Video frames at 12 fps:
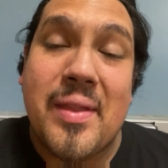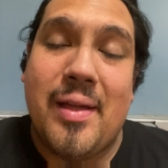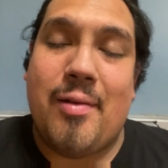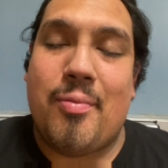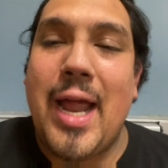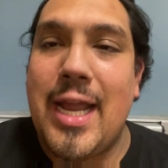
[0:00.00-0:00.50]

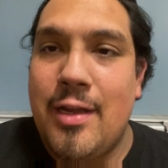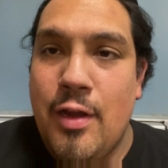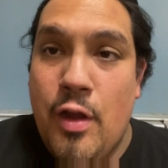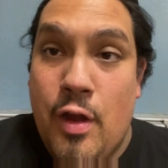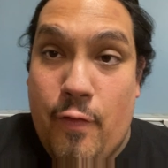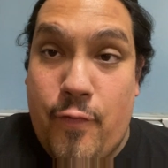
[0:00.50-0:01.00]
All right,
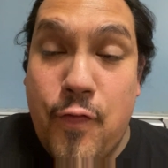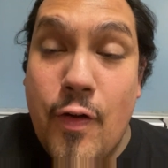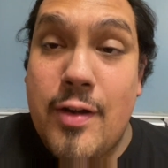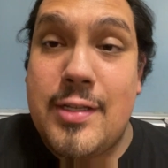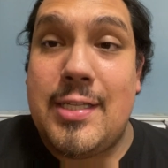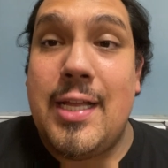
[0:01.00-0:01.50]

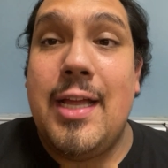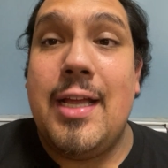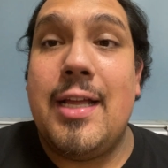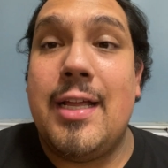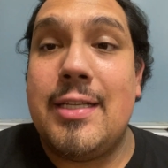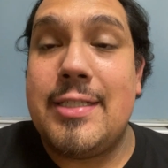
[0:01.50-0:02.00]
first
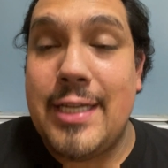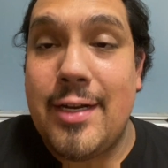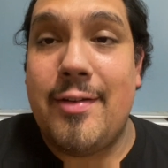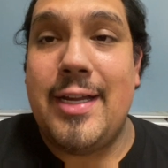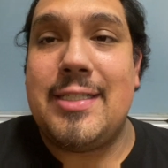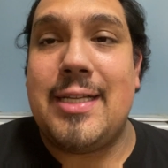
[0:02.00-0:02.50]

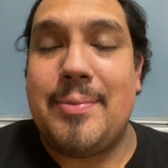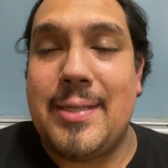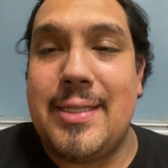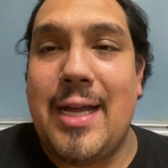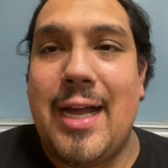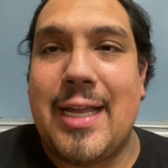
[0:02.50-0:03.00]
series up the
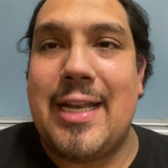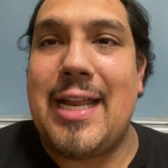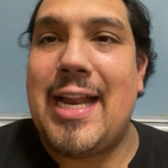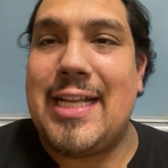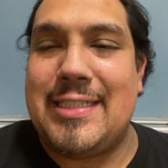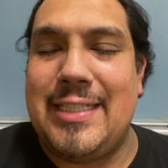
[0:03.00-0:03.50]
docket
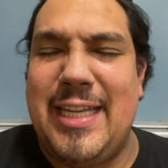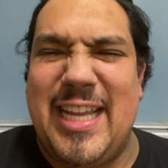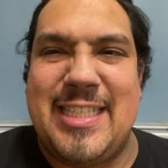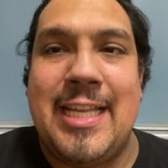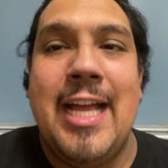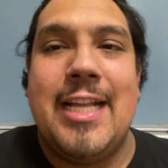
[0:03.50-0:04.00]
that I see,
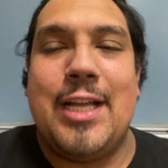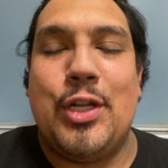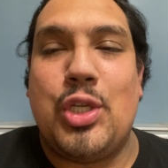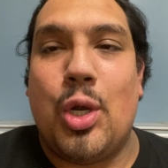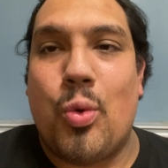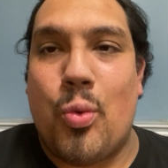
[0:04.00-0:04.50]
it's the
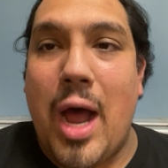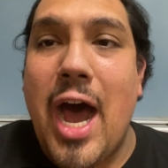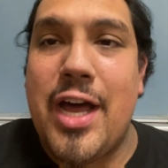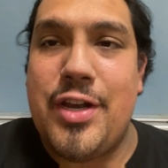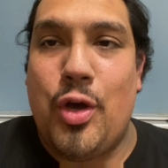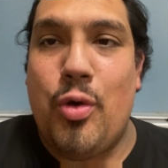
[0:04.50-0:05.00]

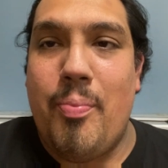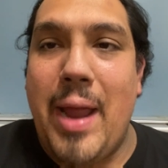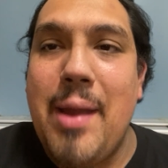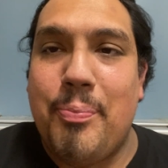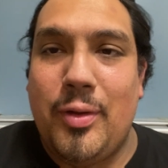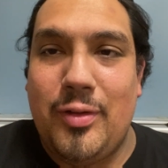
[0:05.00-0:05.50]
Toronto
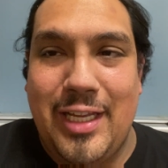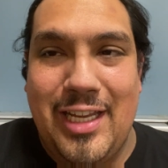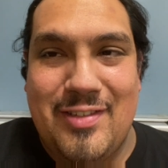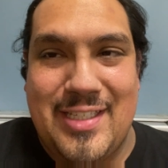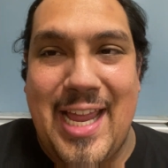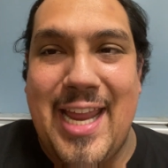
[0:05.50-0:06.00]
Maple
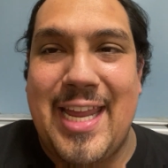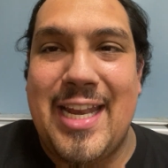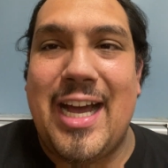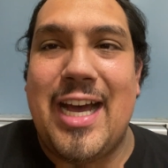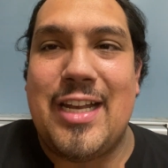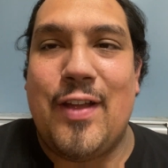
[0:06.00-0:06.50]
Leafs taking
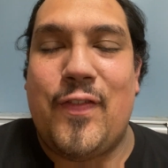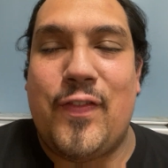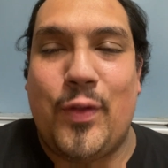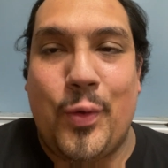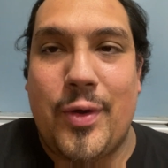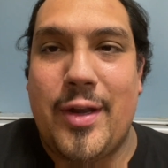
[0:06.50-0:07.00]
on the
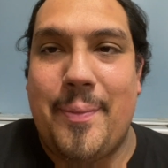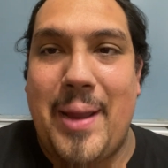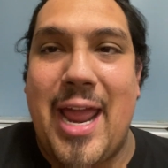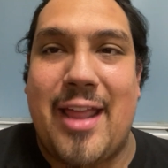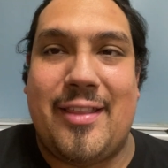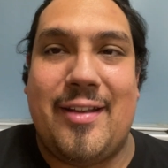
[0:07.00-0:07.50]
Florida
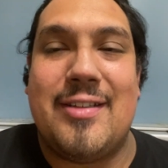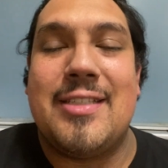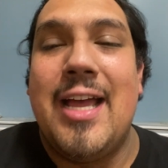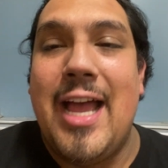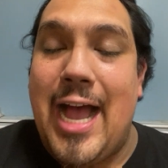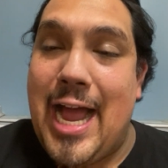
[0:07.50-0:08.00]
Panthers.
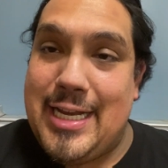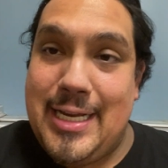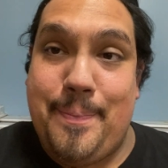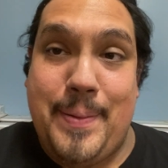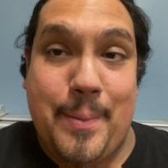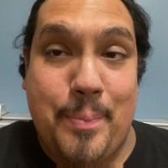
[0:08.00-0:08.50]
I
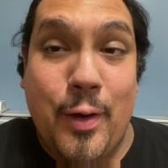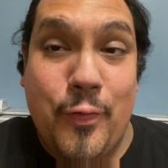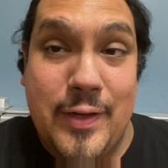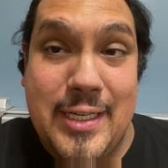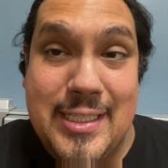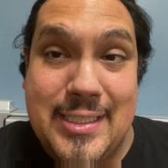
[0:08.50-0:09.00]
did pick both
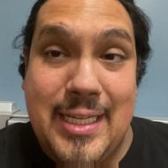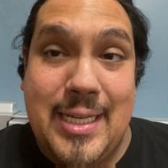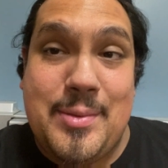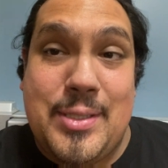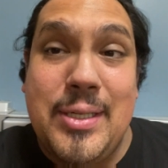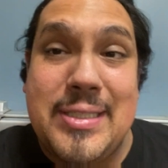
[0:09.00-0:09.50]
of these
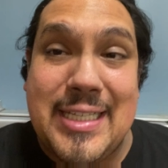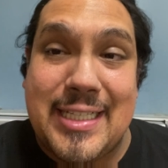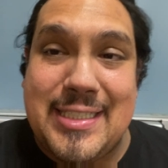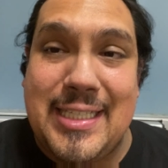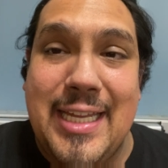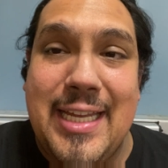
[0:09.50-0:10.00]
teams to
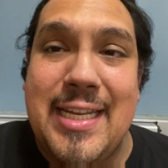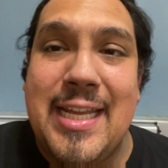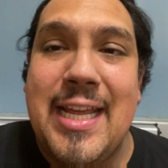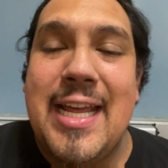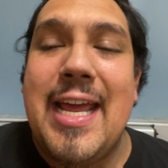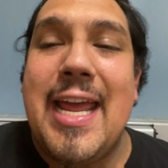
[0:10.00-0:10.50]
succeed
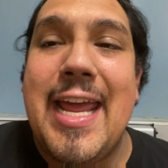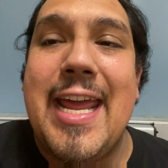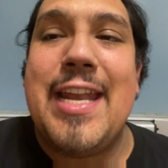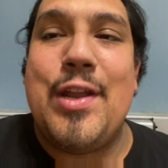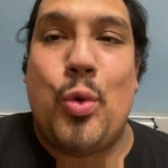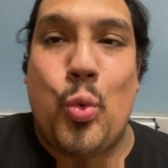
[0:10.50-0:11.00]

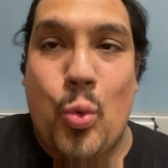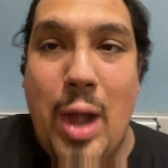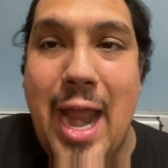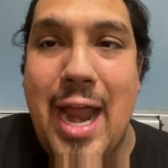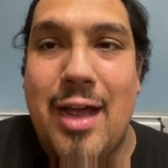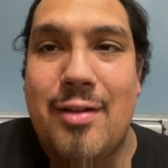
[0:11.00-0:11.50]
in
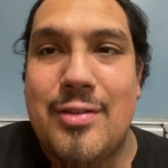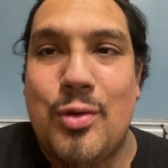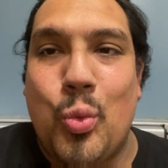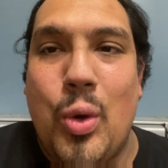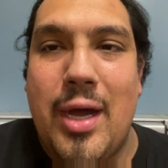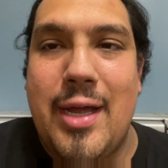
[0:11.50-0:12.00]
round
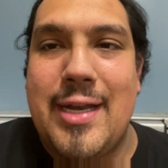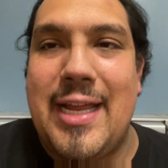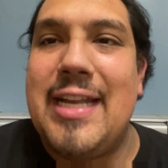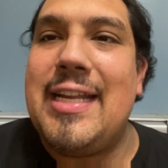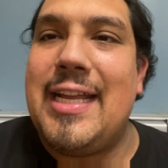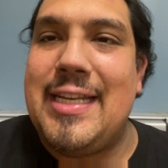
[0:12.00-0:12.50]
one,
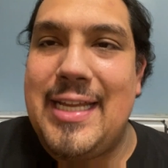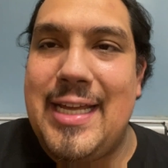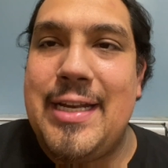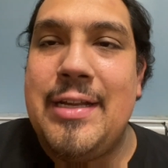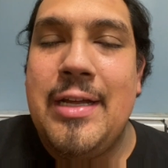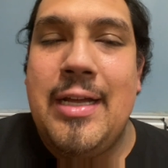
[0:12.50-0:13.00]
and they did.